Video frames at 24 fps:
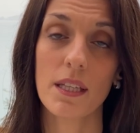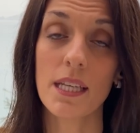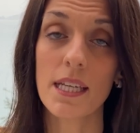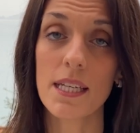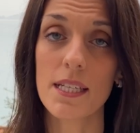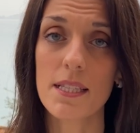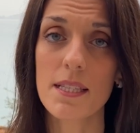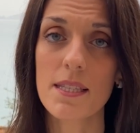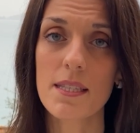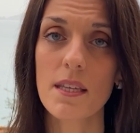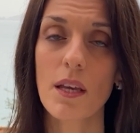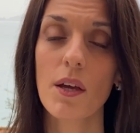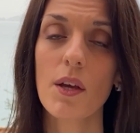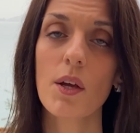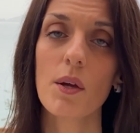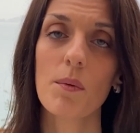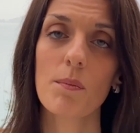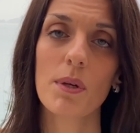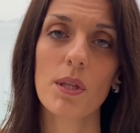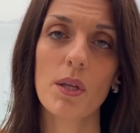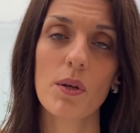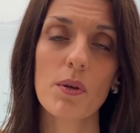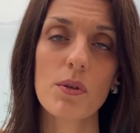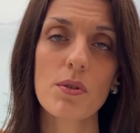needs,
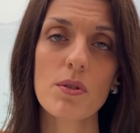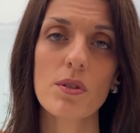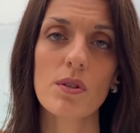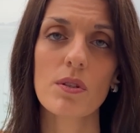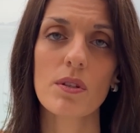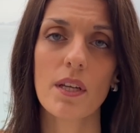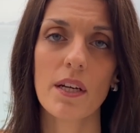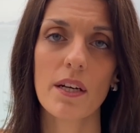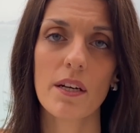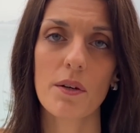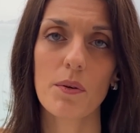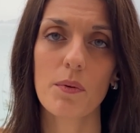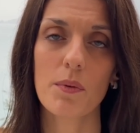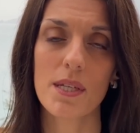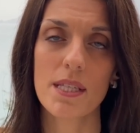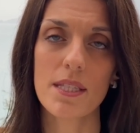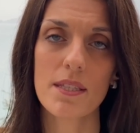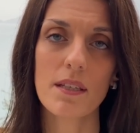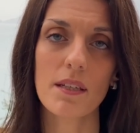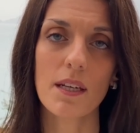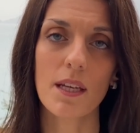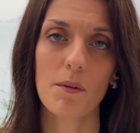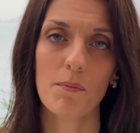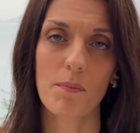but also their
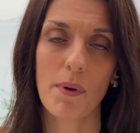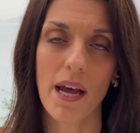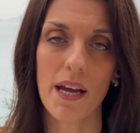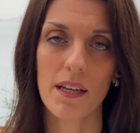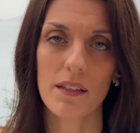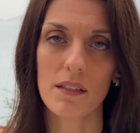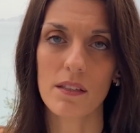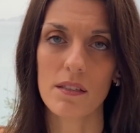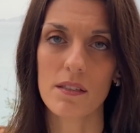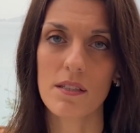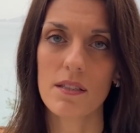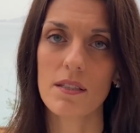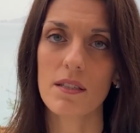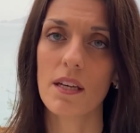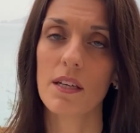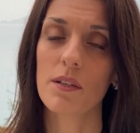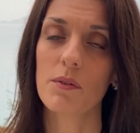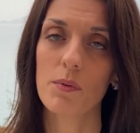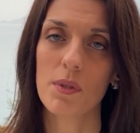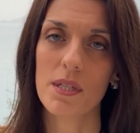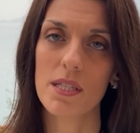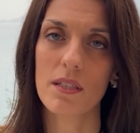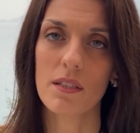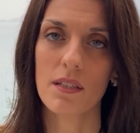reasoning patterns
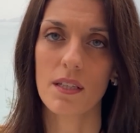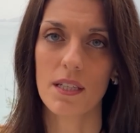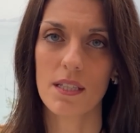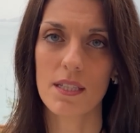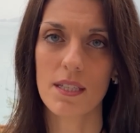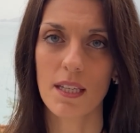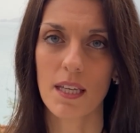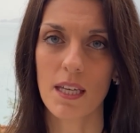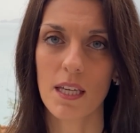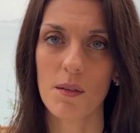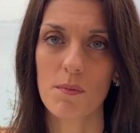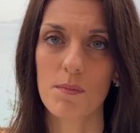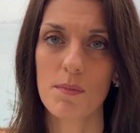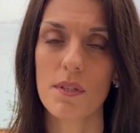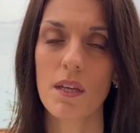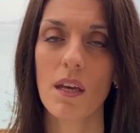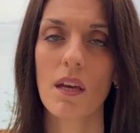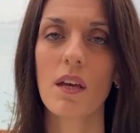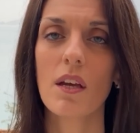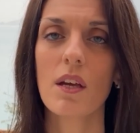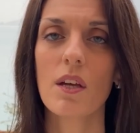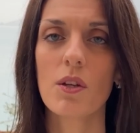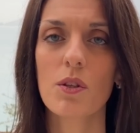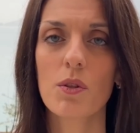and reasoning schemes
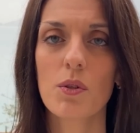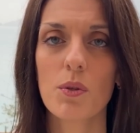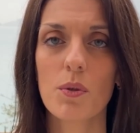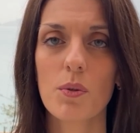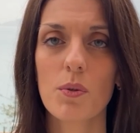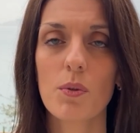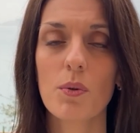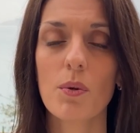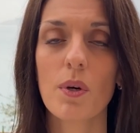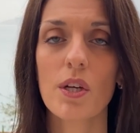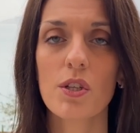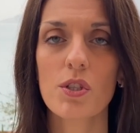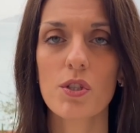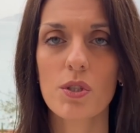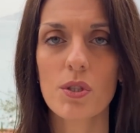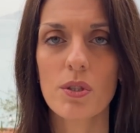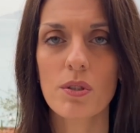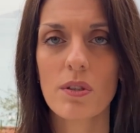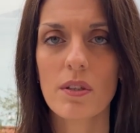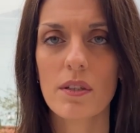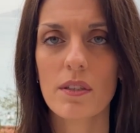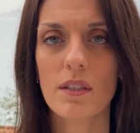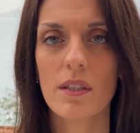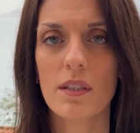to
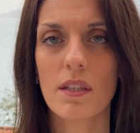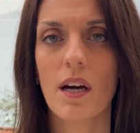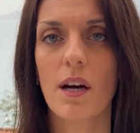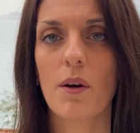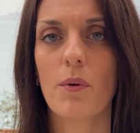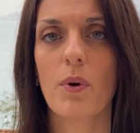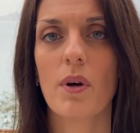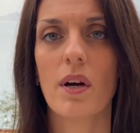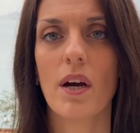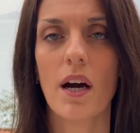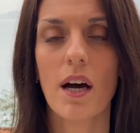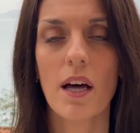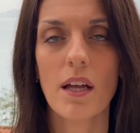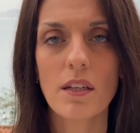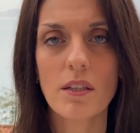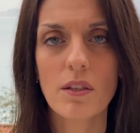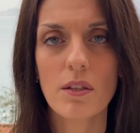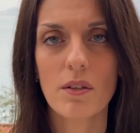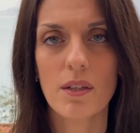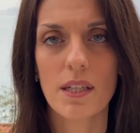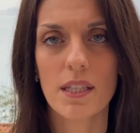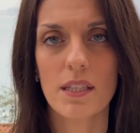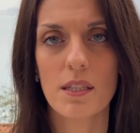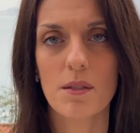ensure that our
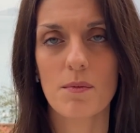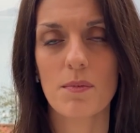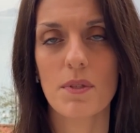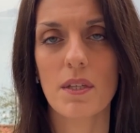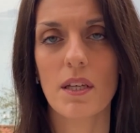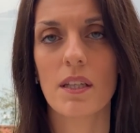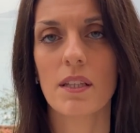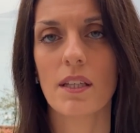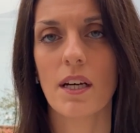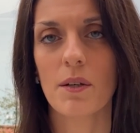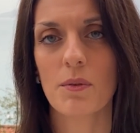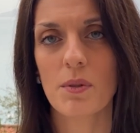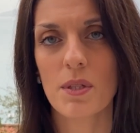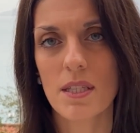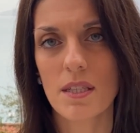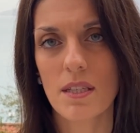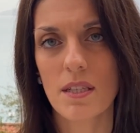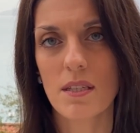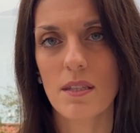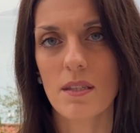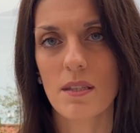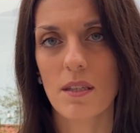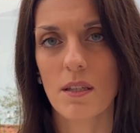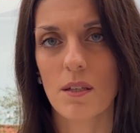algorithms and our
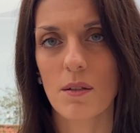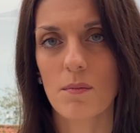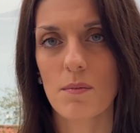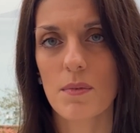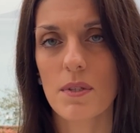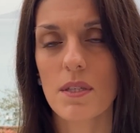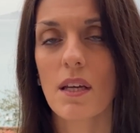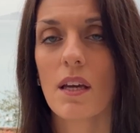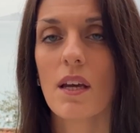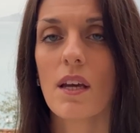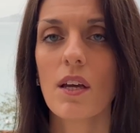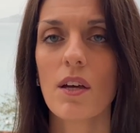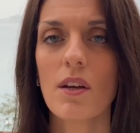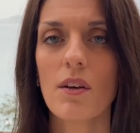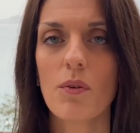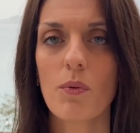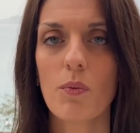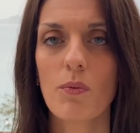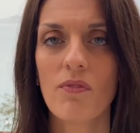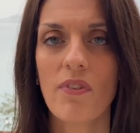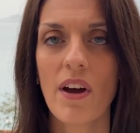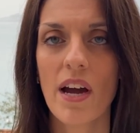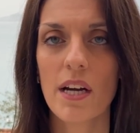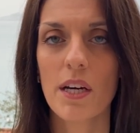systems
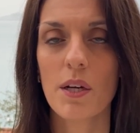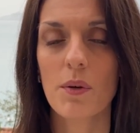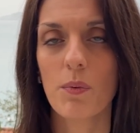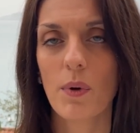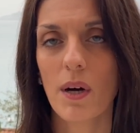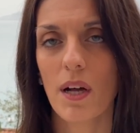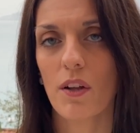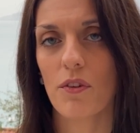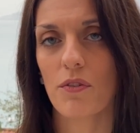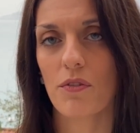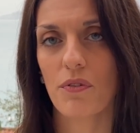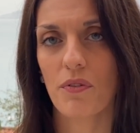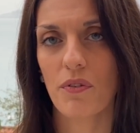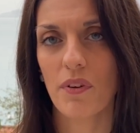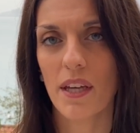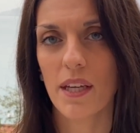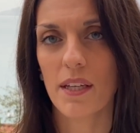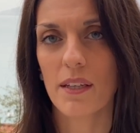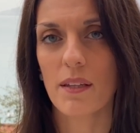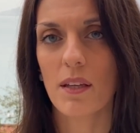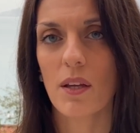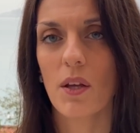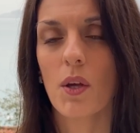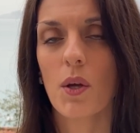very well
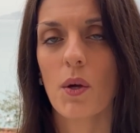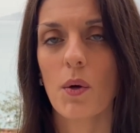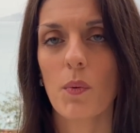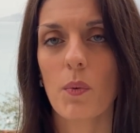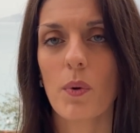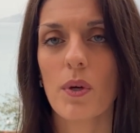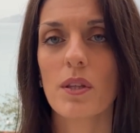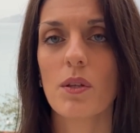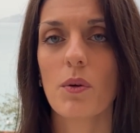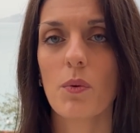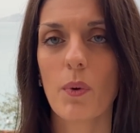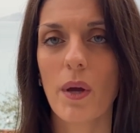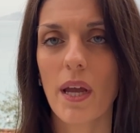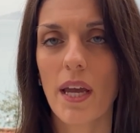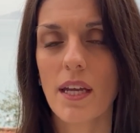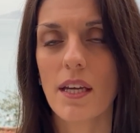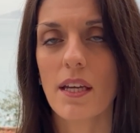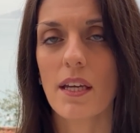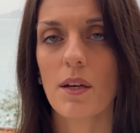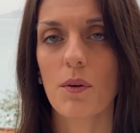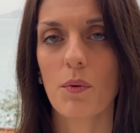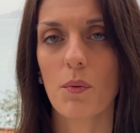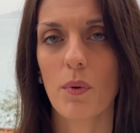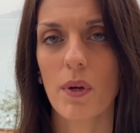fit with the
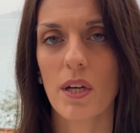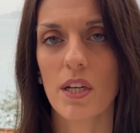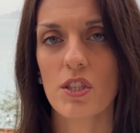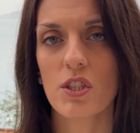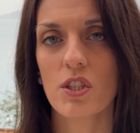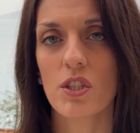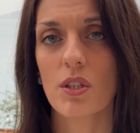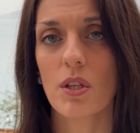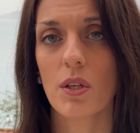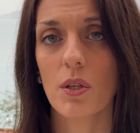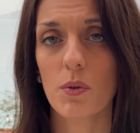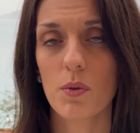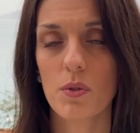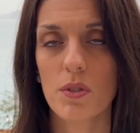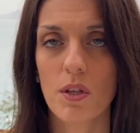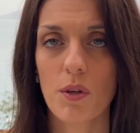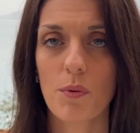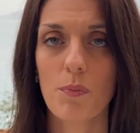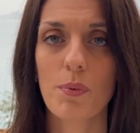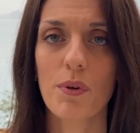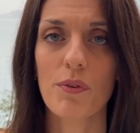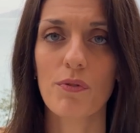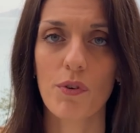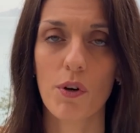way in which the
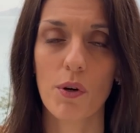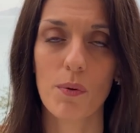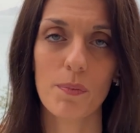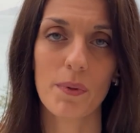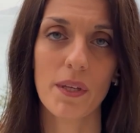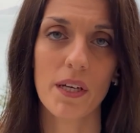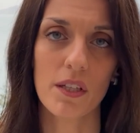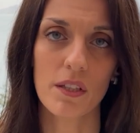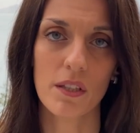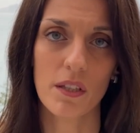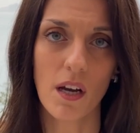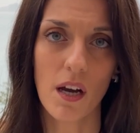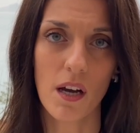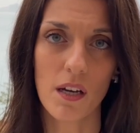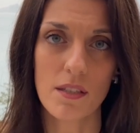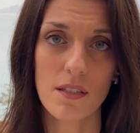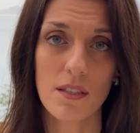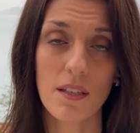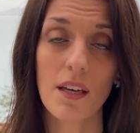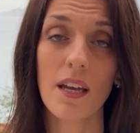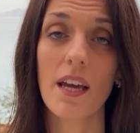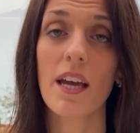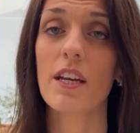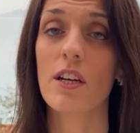user performed their
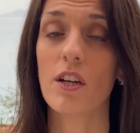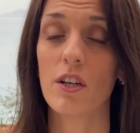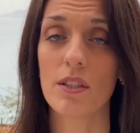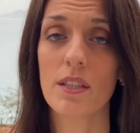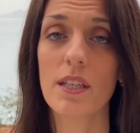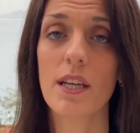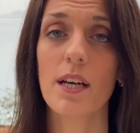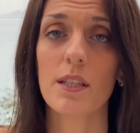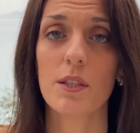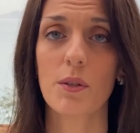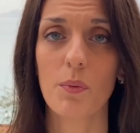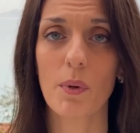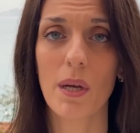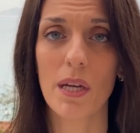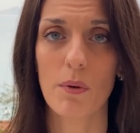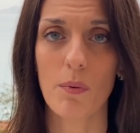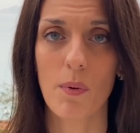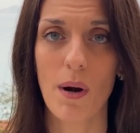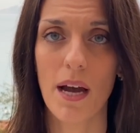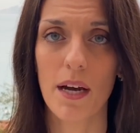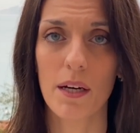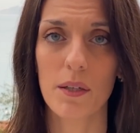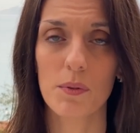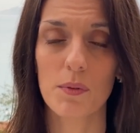task and not the other way
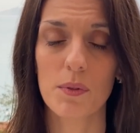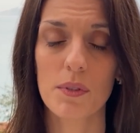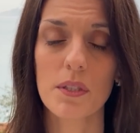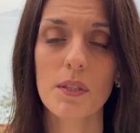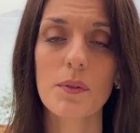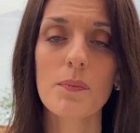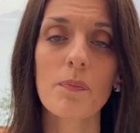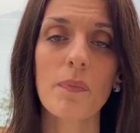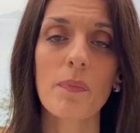around.